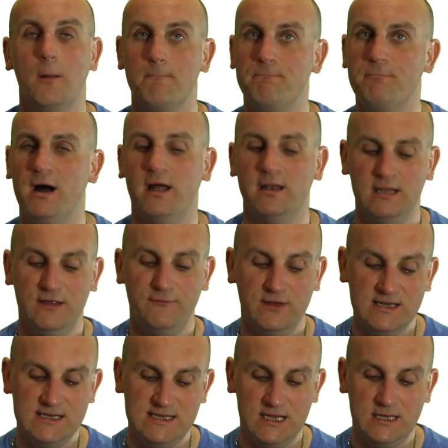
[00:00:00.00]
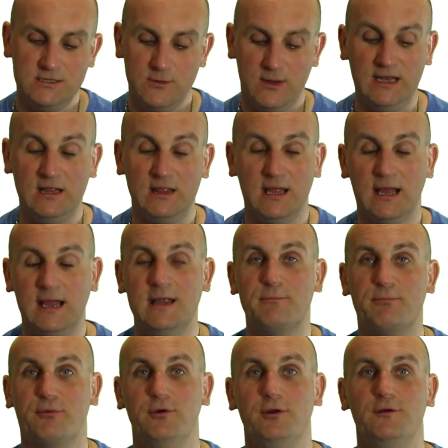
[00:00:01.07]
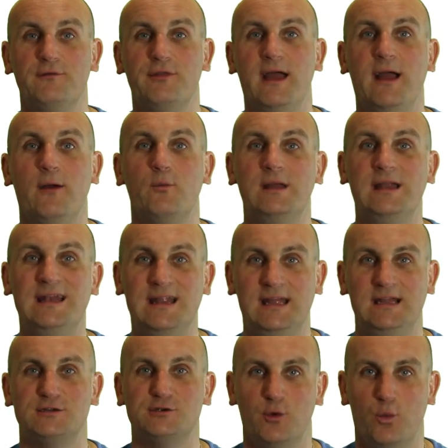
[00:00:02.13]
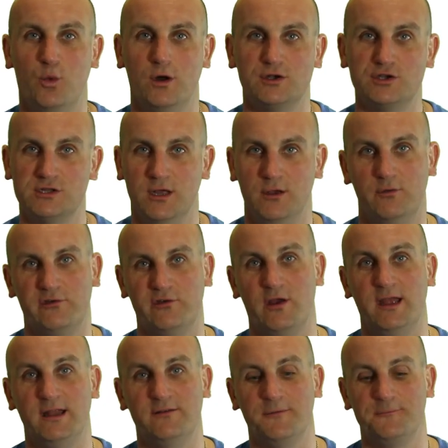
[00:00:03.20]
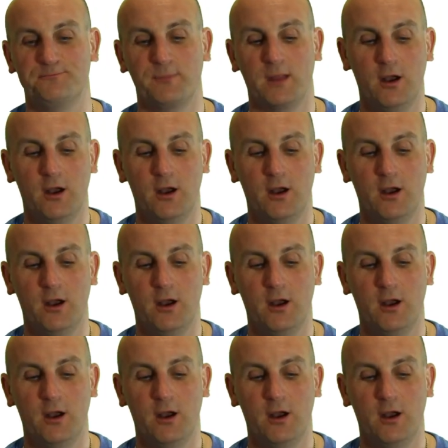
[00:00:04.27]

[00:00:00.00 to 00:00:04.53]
But if it did do anything, it proved that we need to watch those signs.